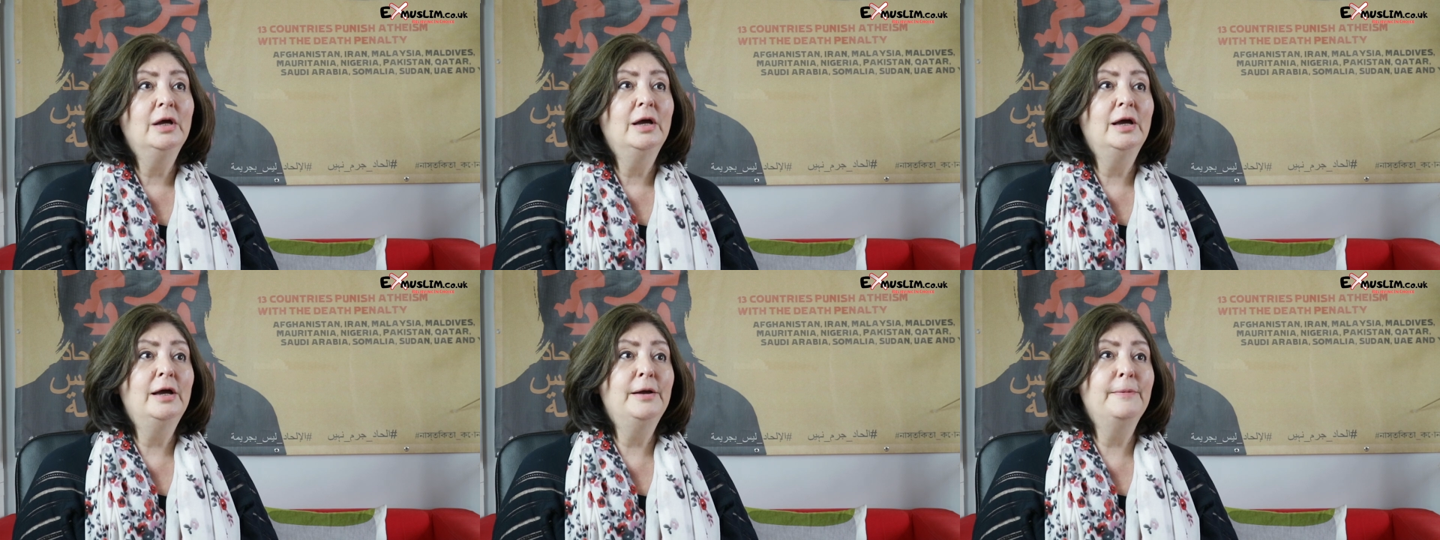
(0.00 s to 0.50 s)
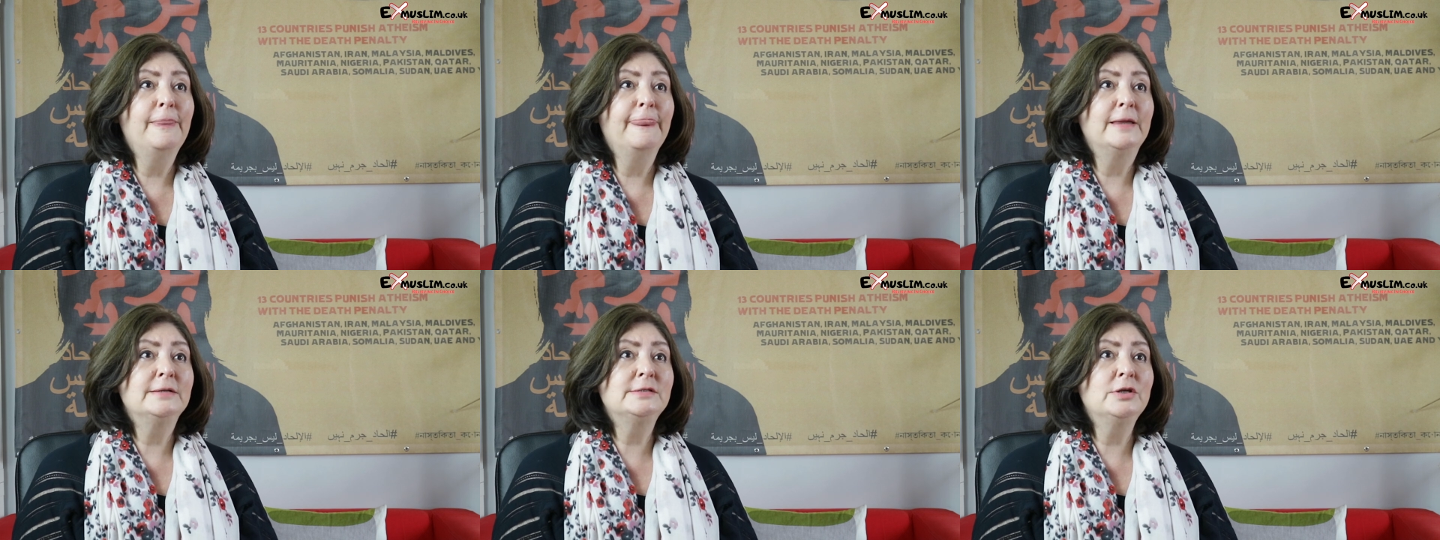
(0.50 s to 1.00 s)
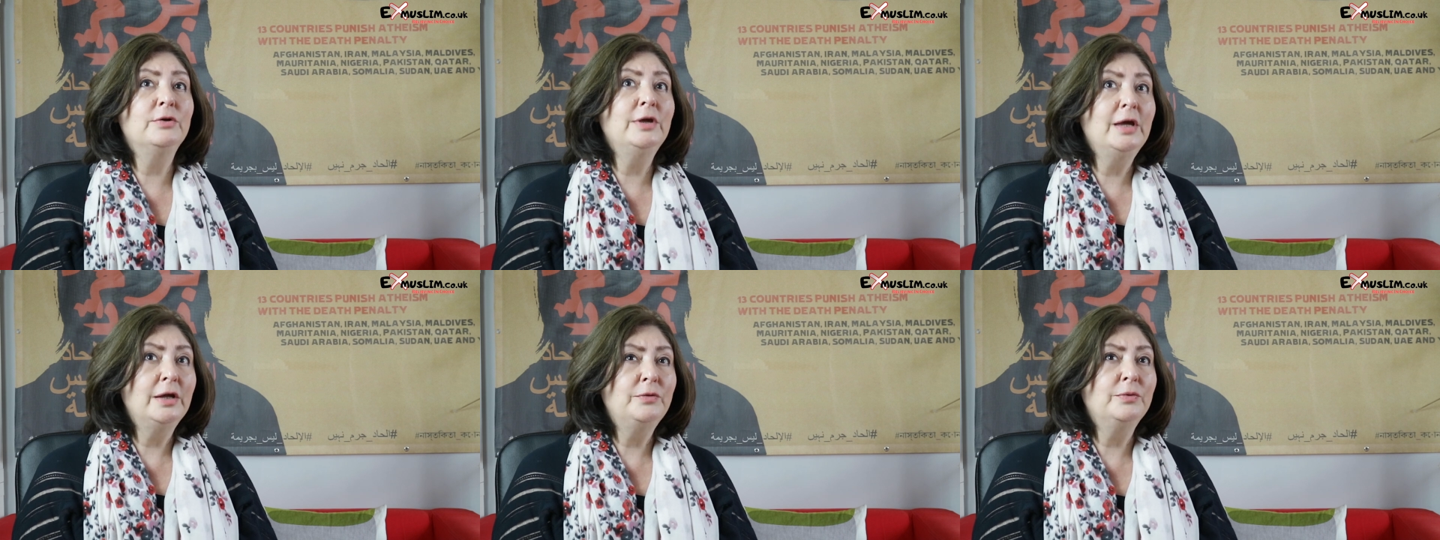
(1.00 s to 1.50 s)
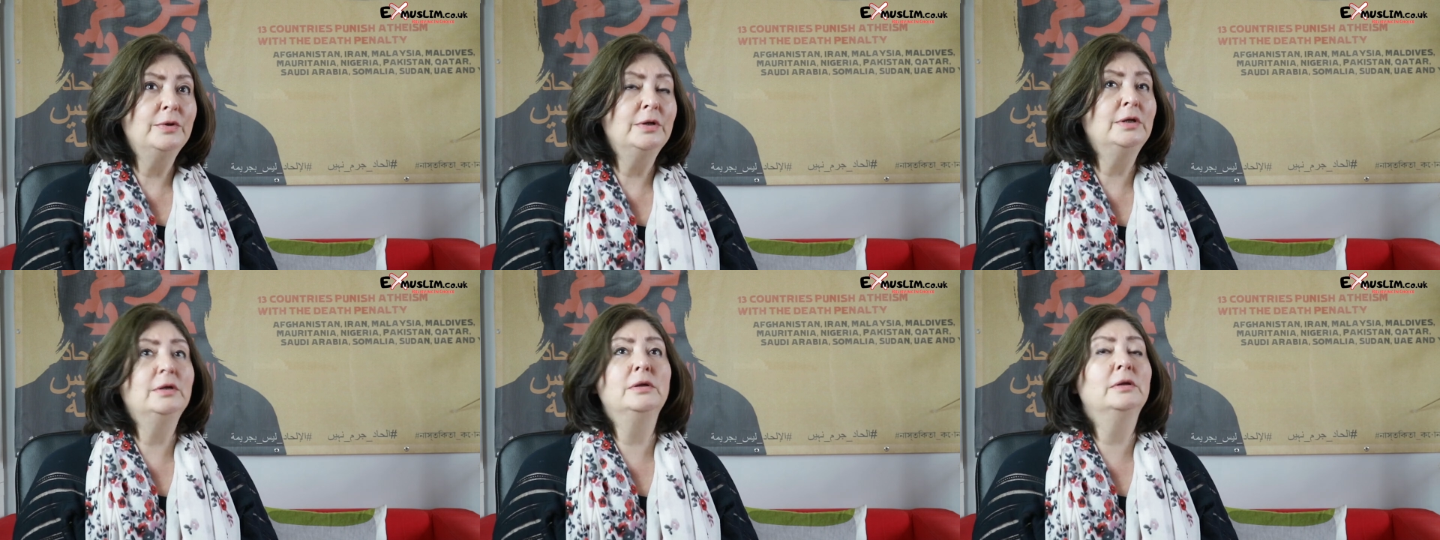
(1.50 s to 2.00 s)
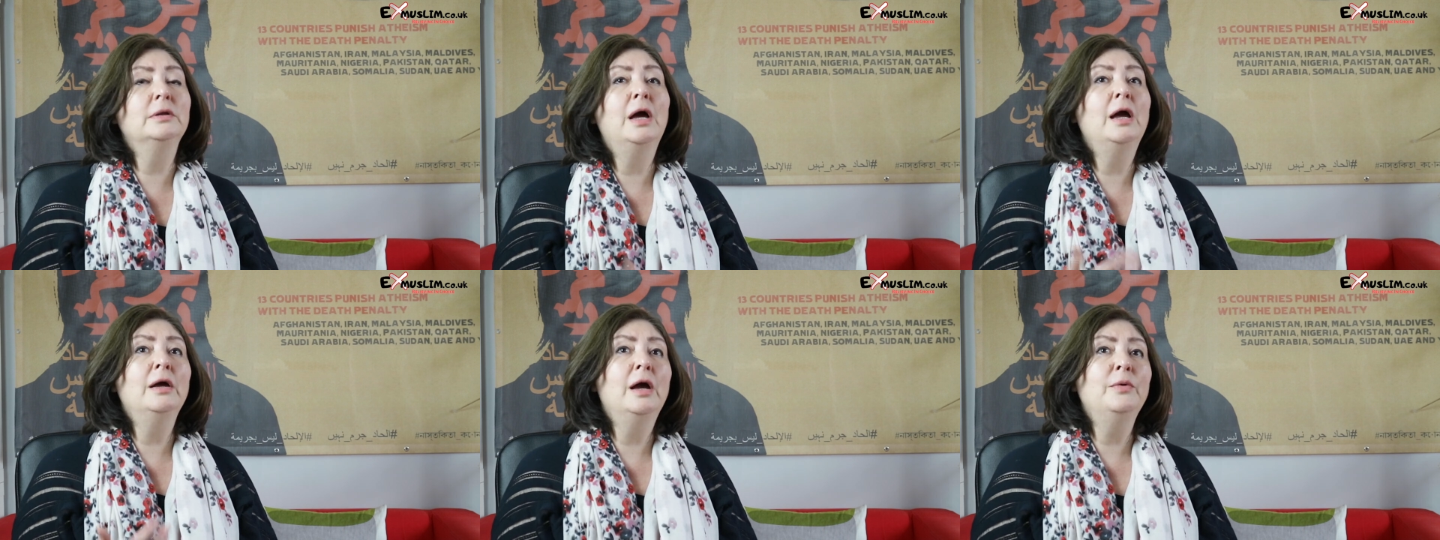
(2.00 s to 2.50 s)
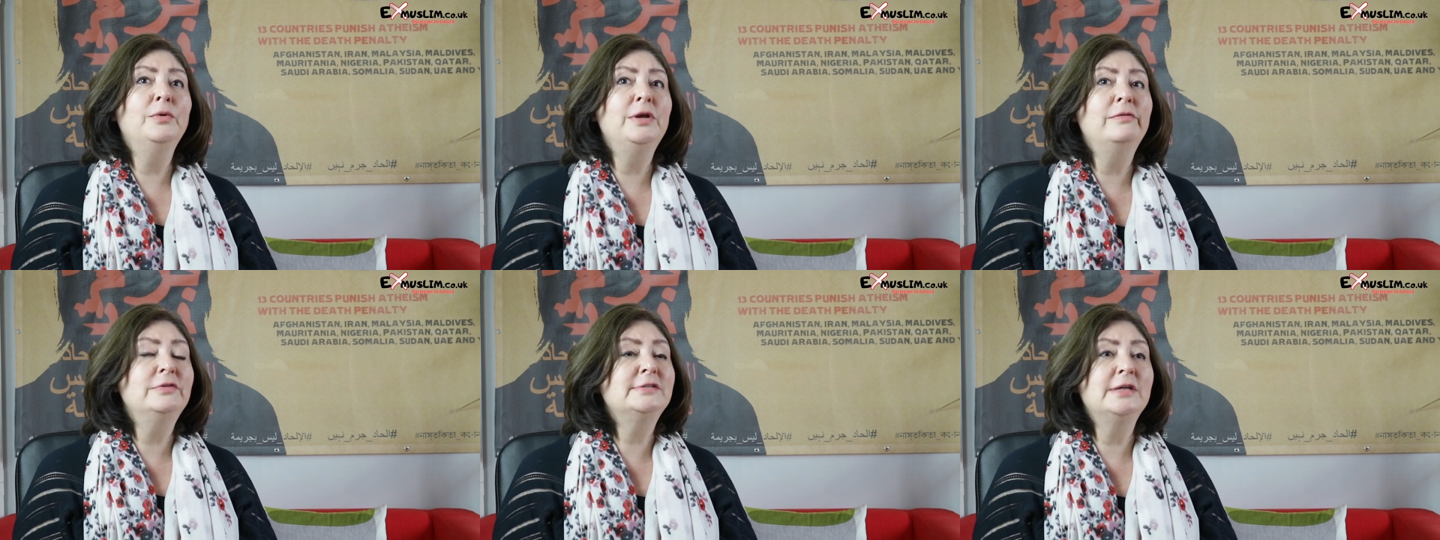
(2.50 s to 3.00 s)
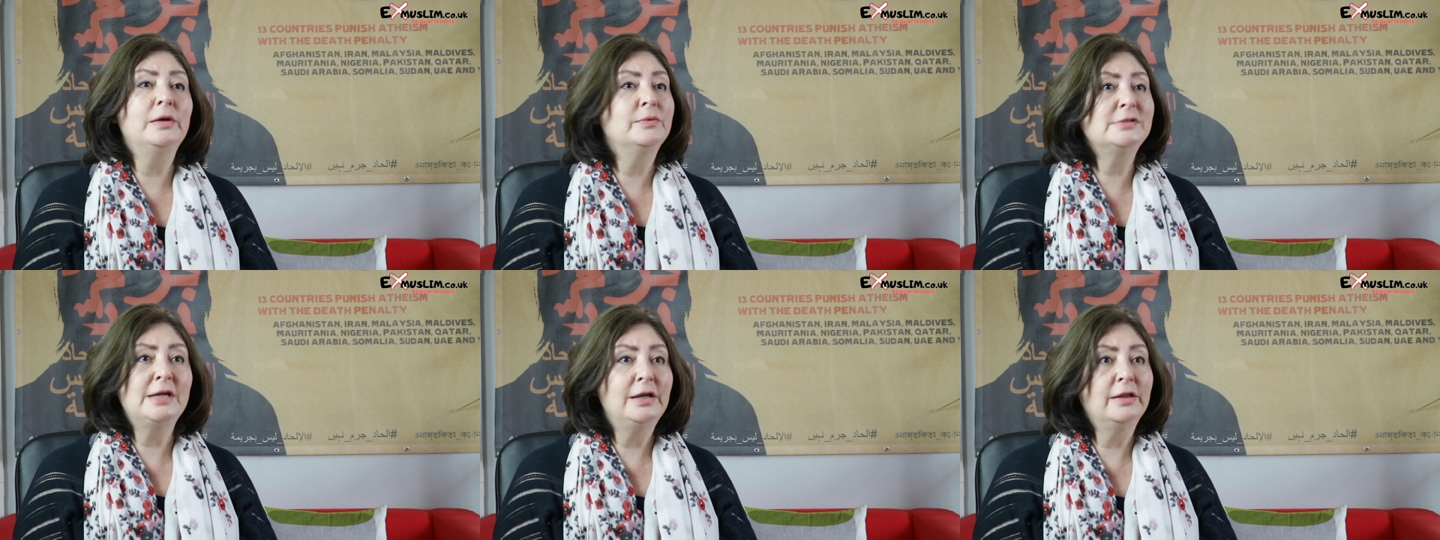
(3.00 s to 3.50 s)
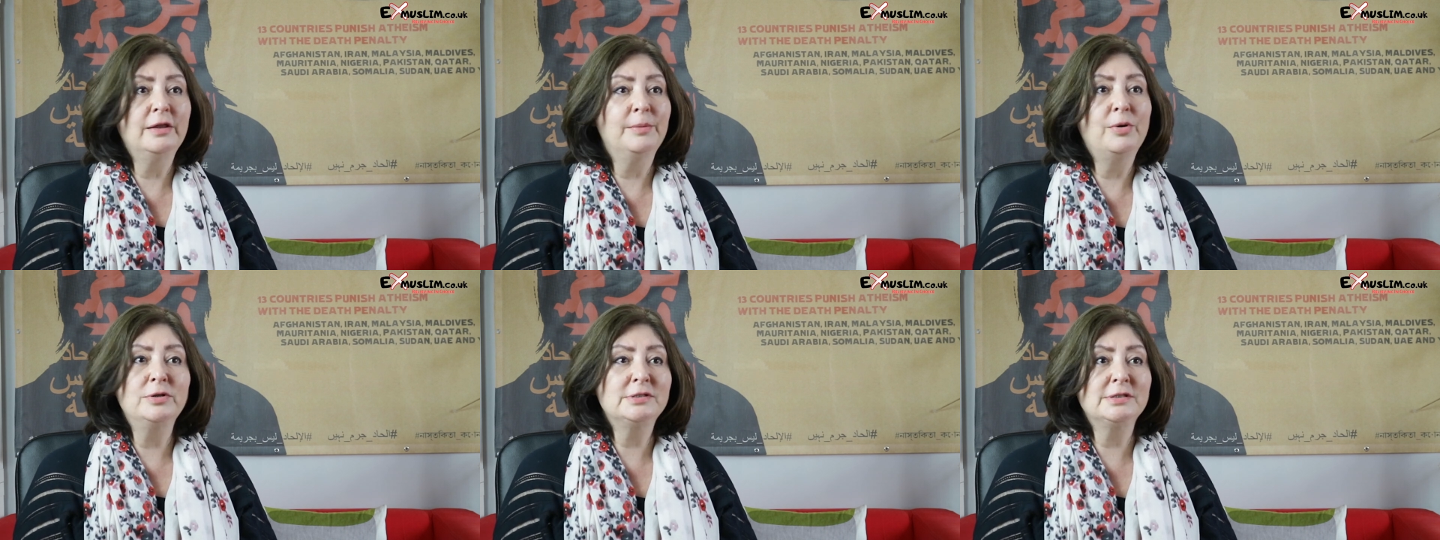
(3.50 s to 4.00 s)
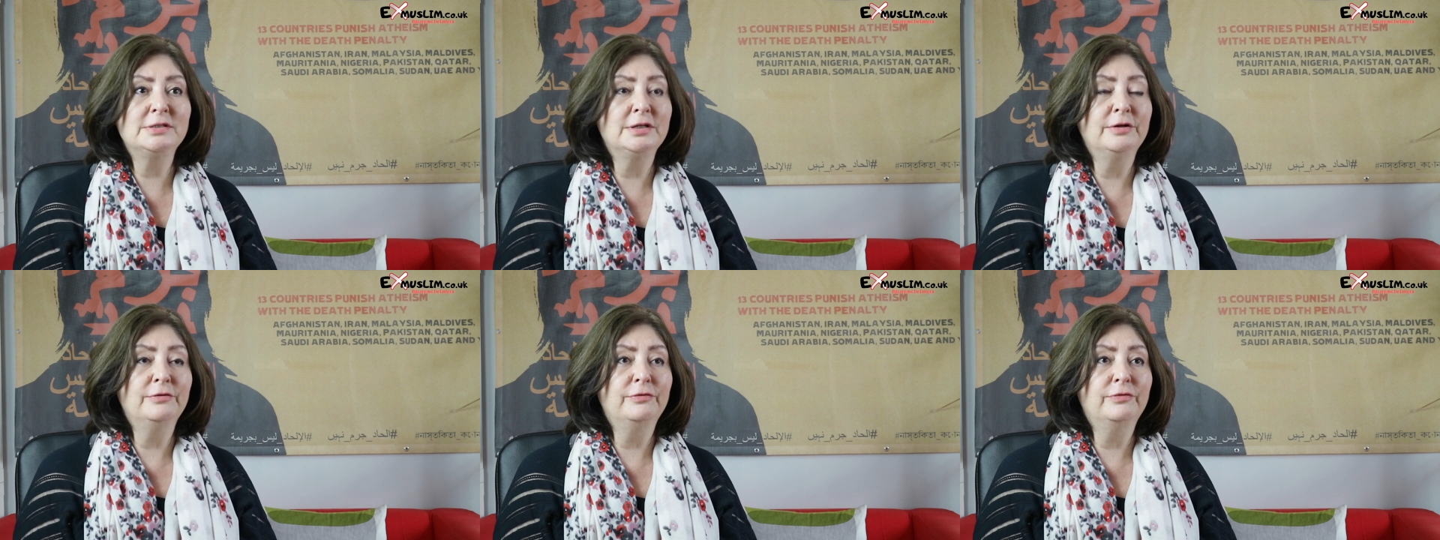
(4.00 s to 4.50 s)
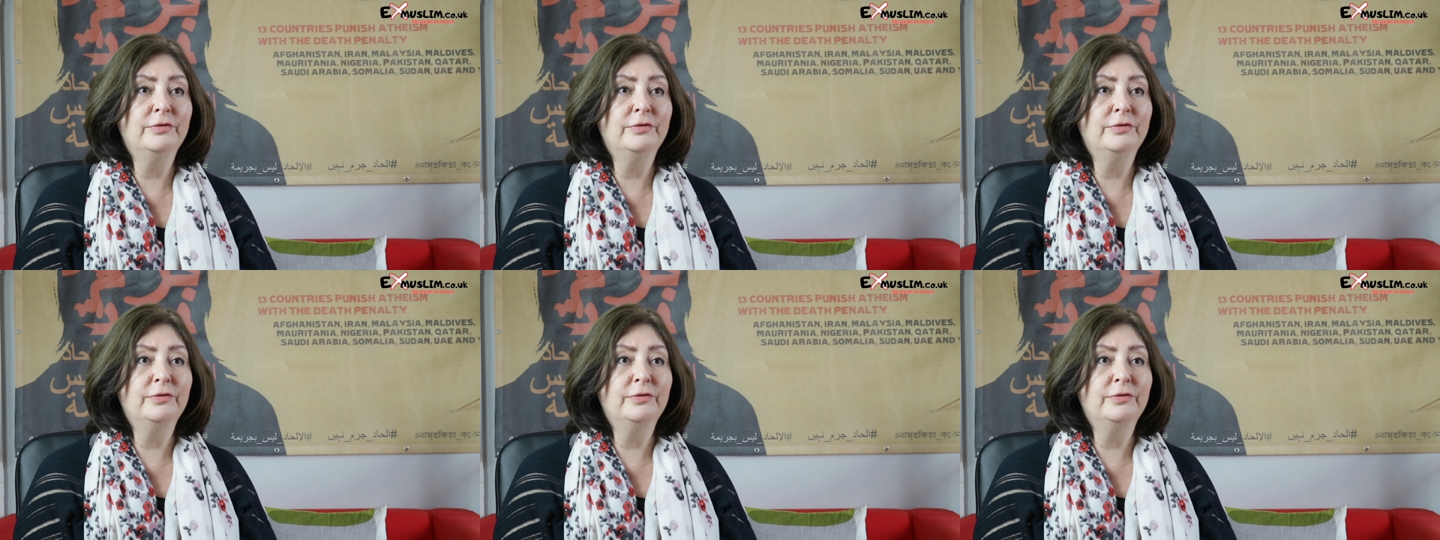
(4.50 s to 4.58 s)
Um, so, yeah, it, it I, I, would never say it was anything positive.